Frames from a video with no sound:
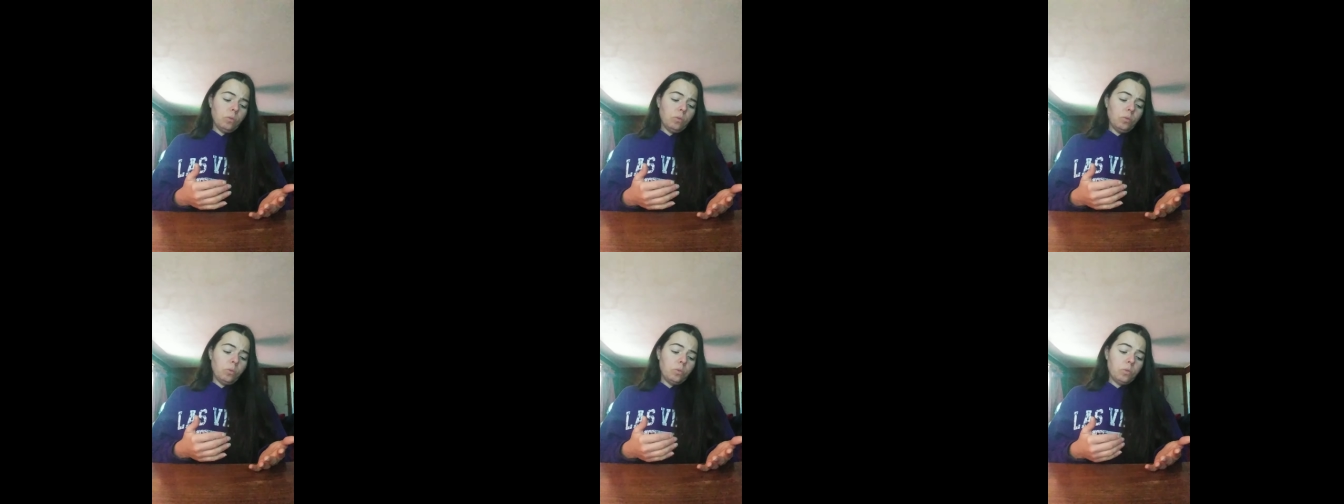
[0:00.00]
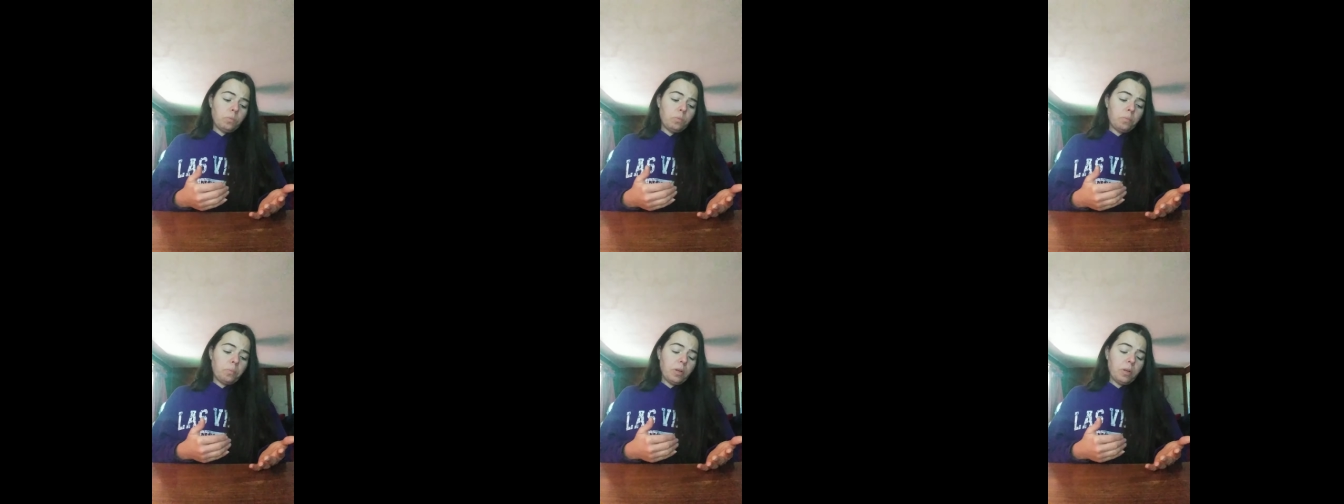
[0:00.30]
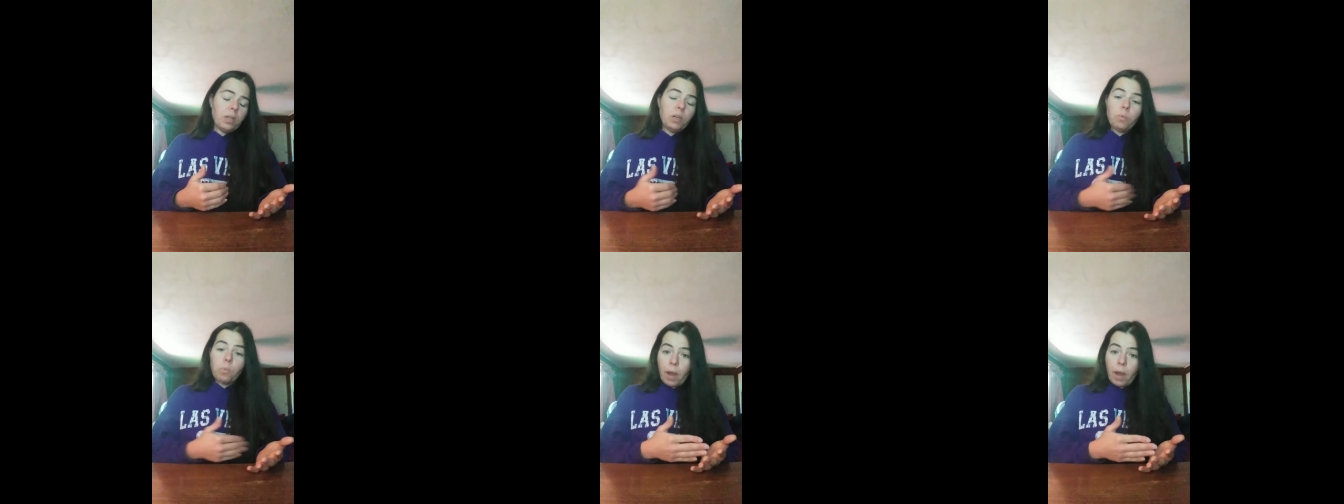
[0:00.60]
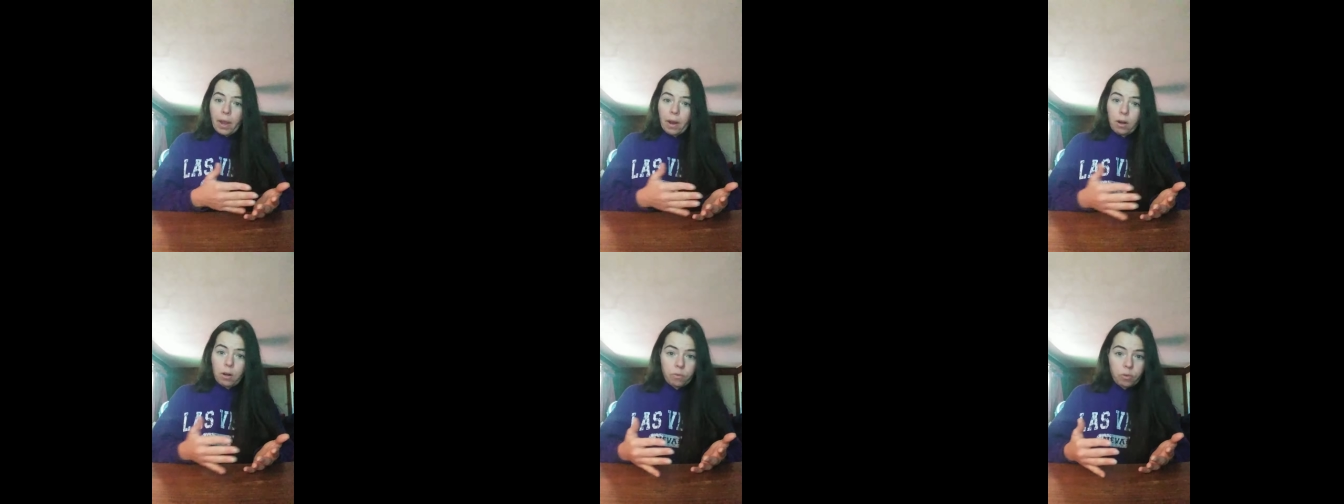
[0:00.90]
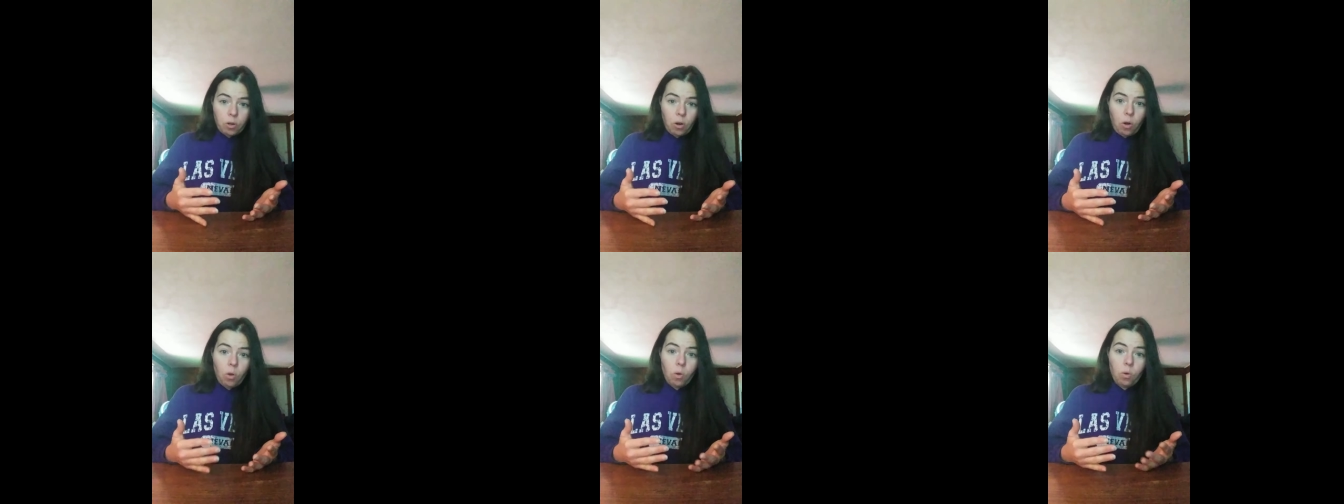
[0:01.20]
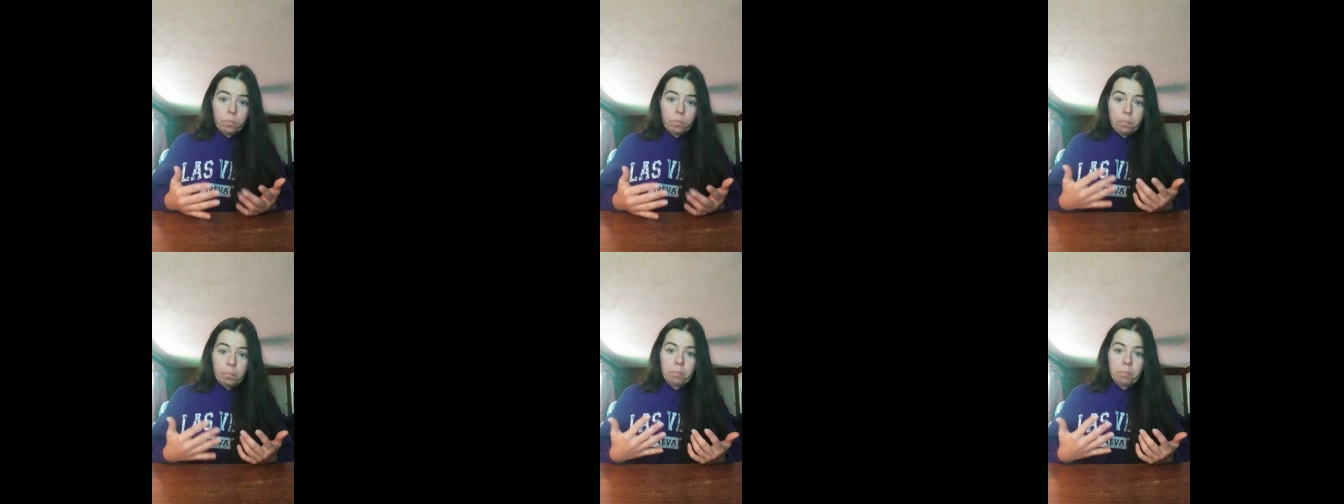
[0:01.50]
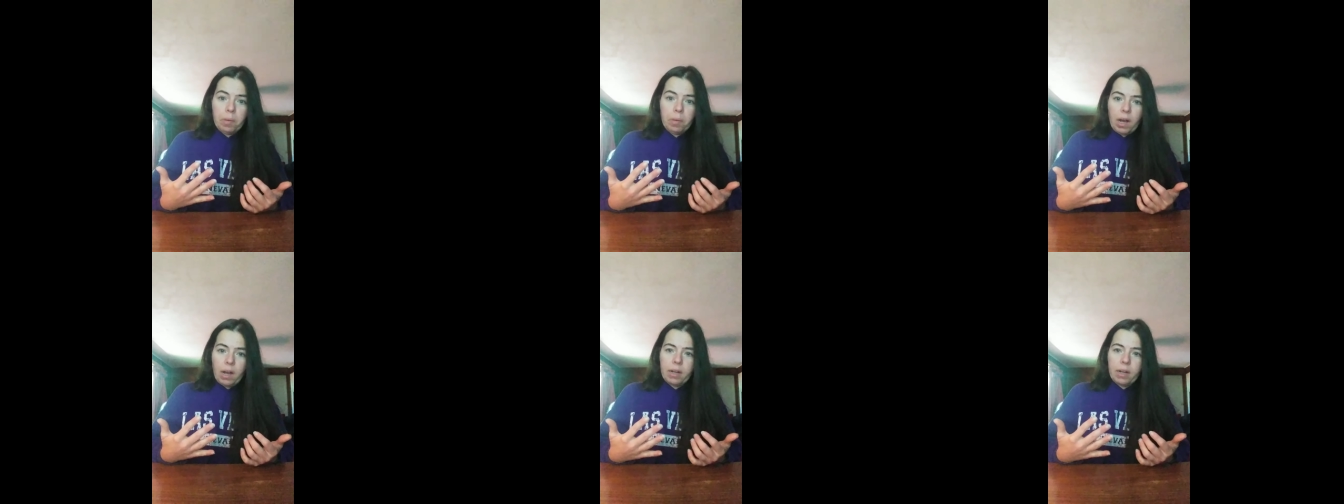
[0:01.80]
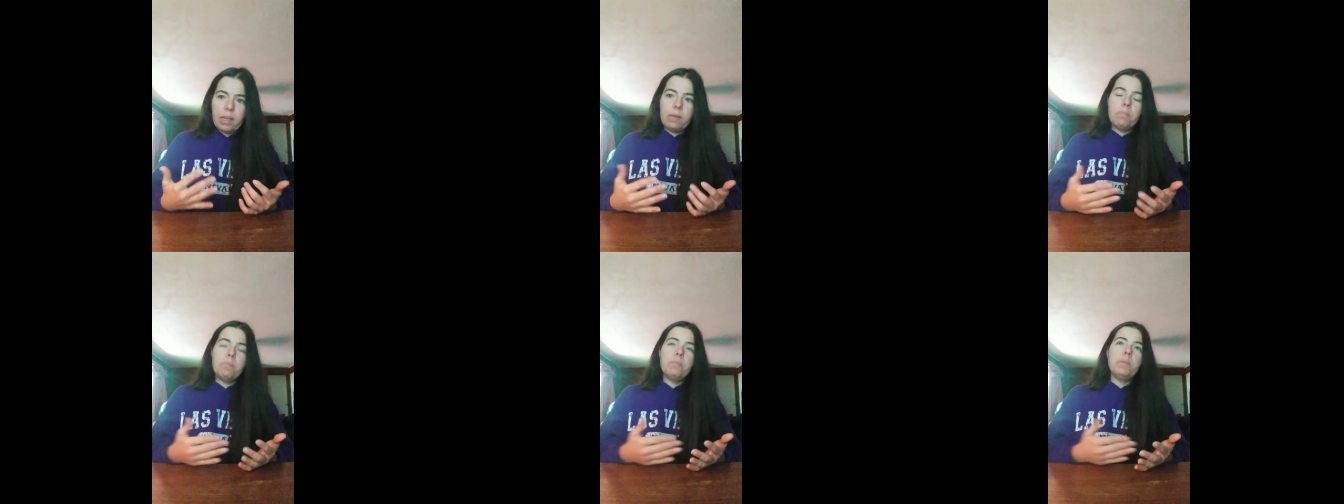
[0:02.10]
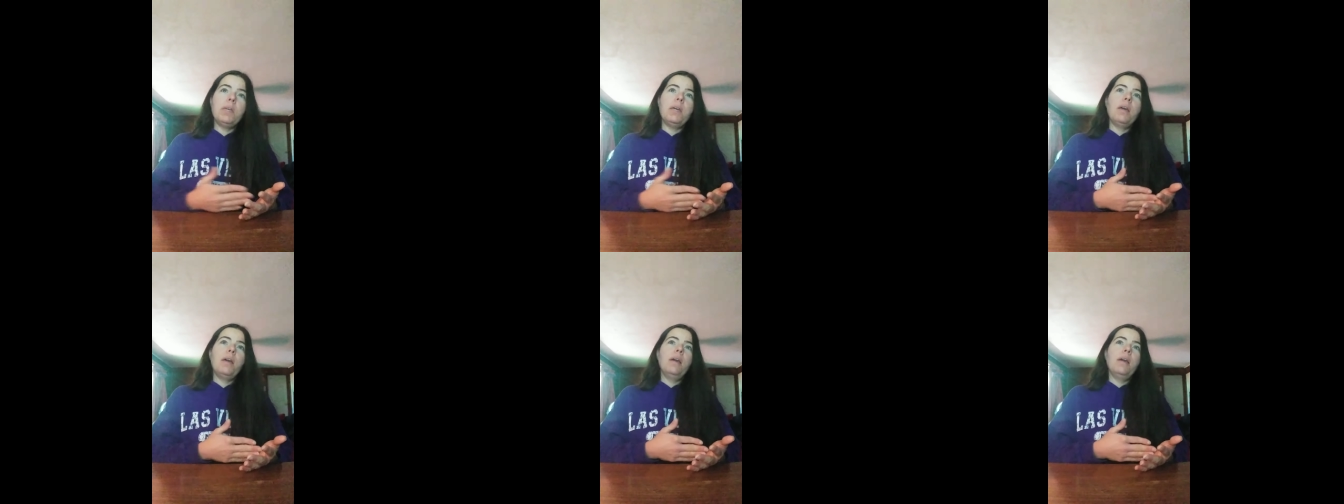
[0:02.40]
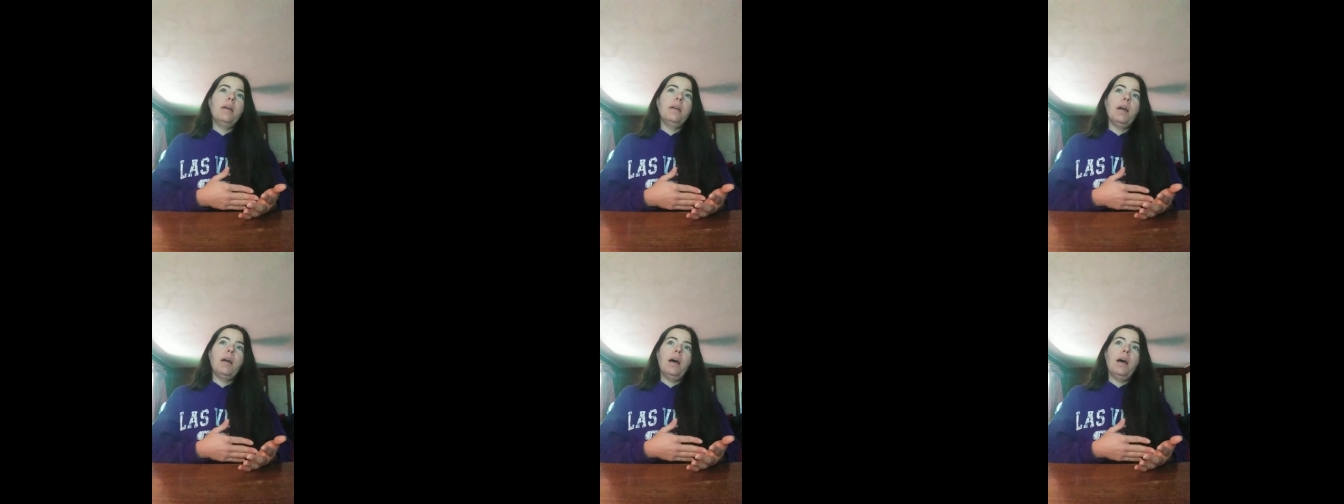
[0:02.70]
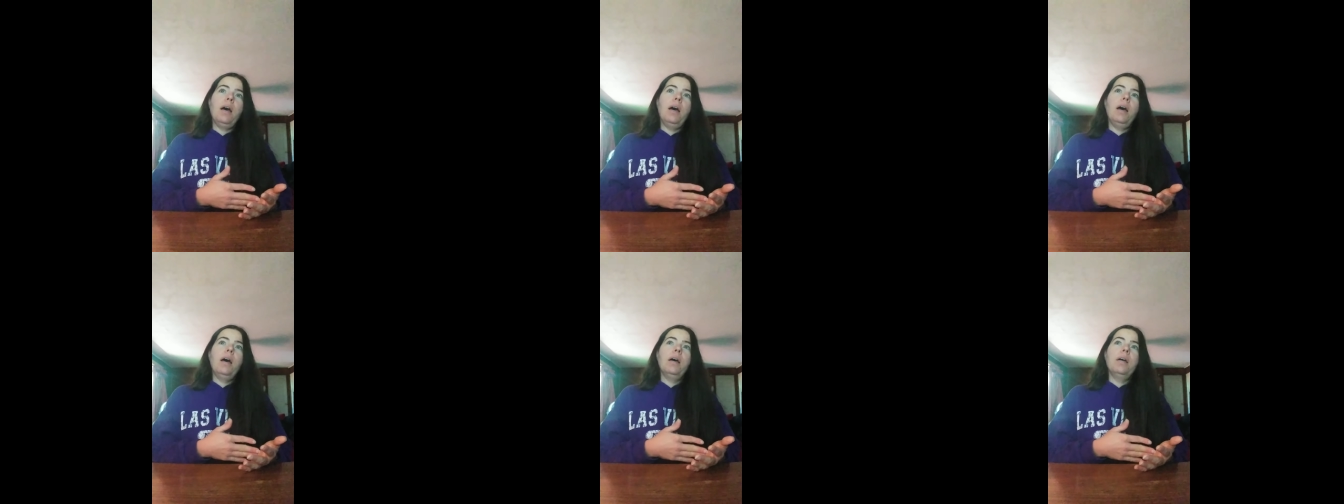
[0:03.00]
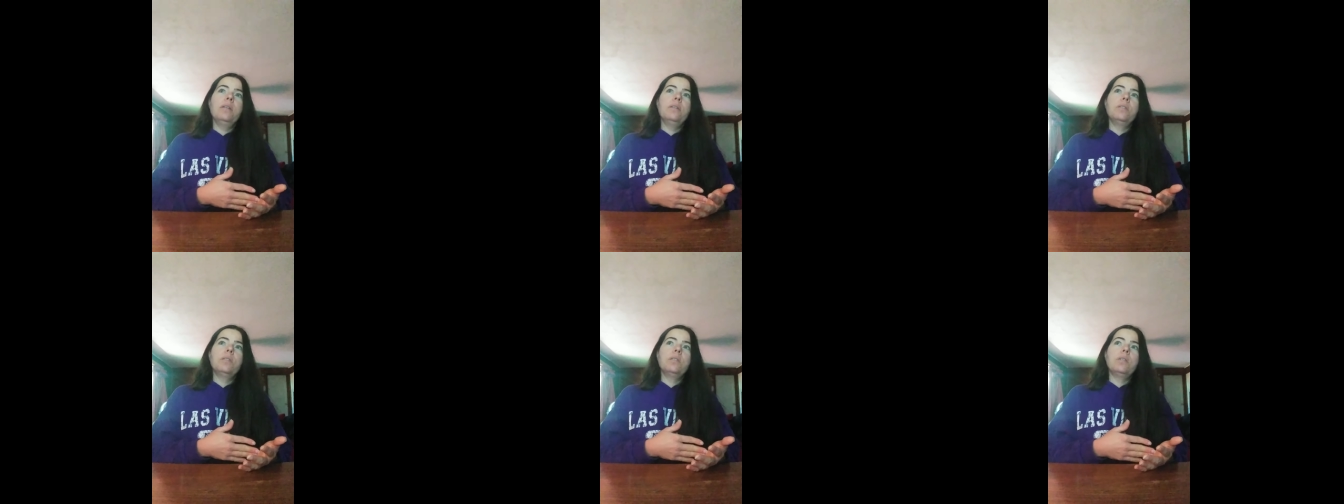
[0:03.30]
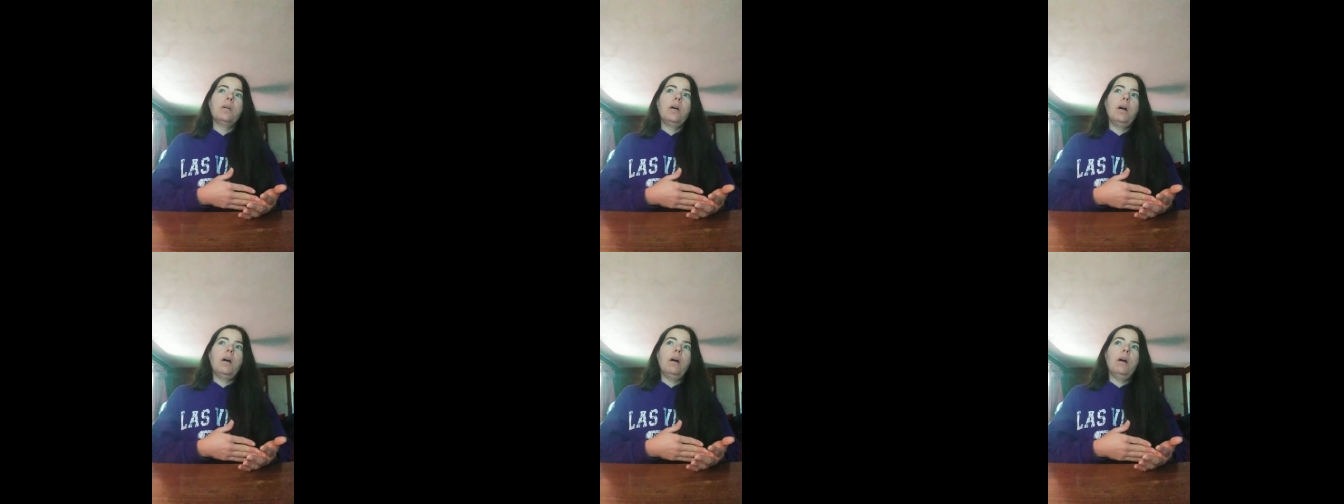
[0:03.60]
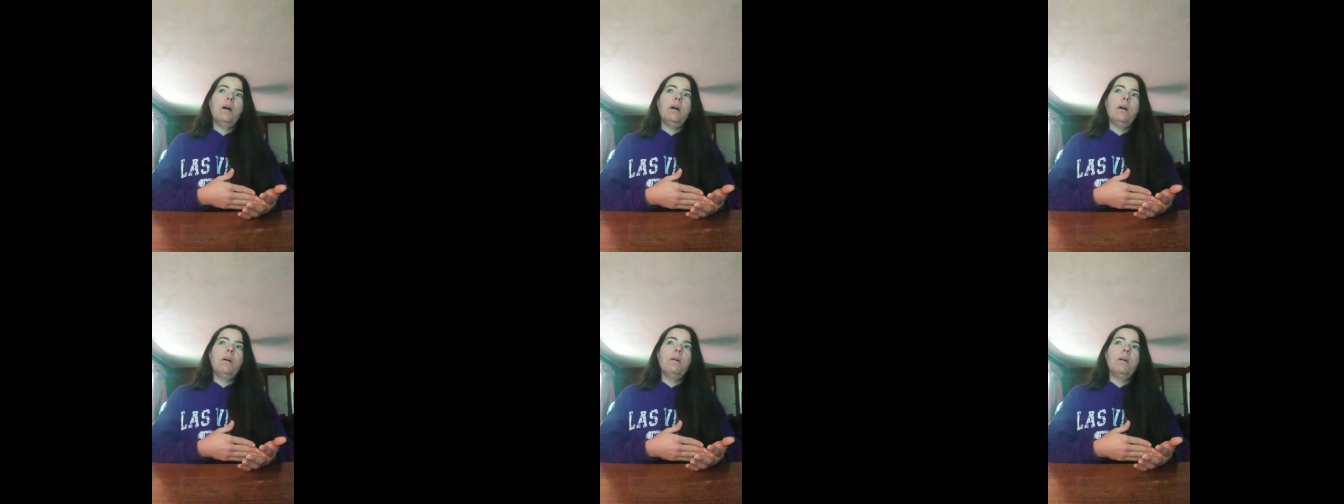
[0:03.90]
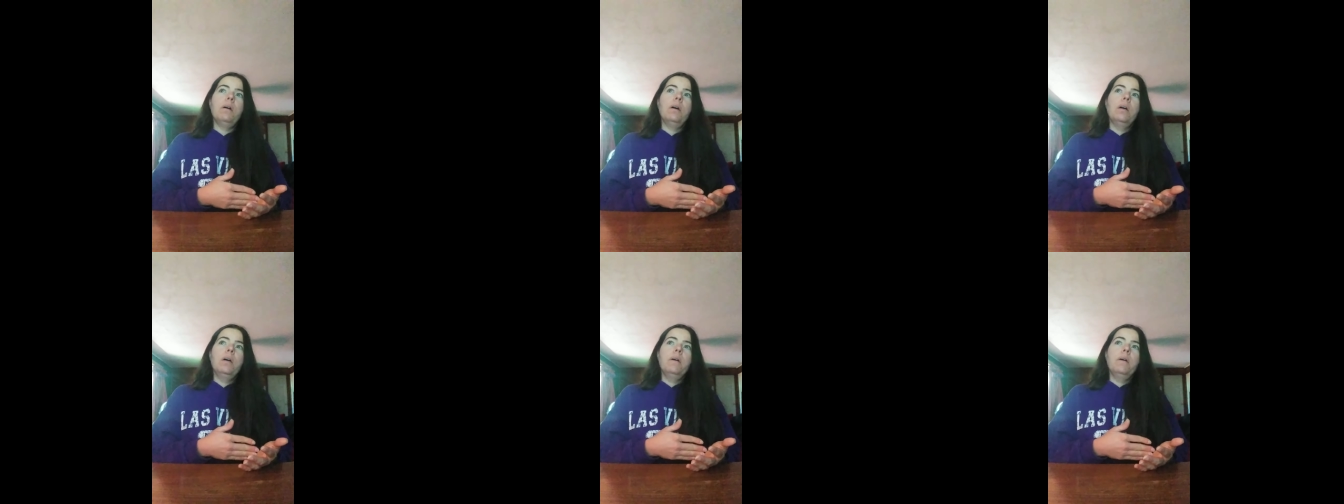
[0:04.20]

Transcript: who's pretty aware of her own body and being, and, uh,